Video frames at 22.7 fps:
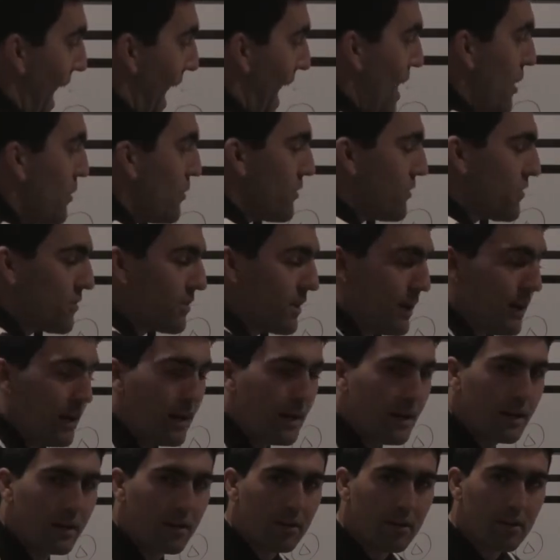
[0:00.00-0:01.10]

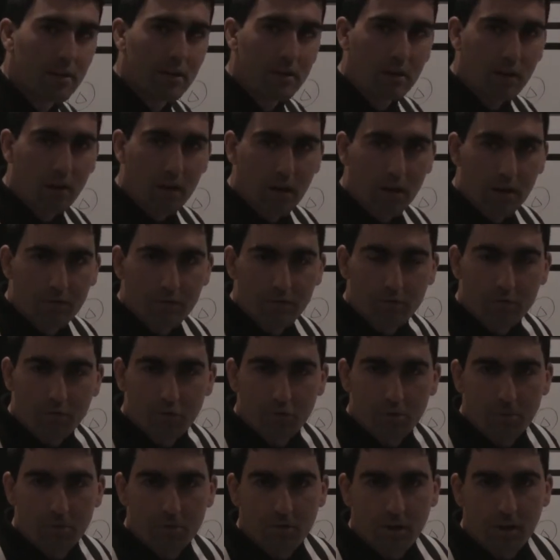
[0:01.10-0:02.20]
outside of the
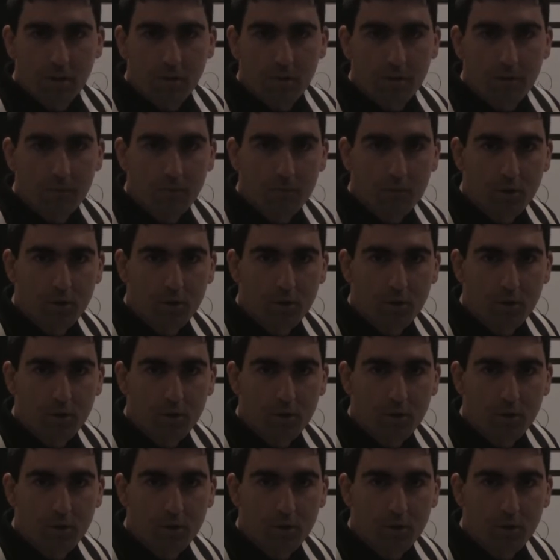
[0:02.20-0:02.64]
scrimmage area.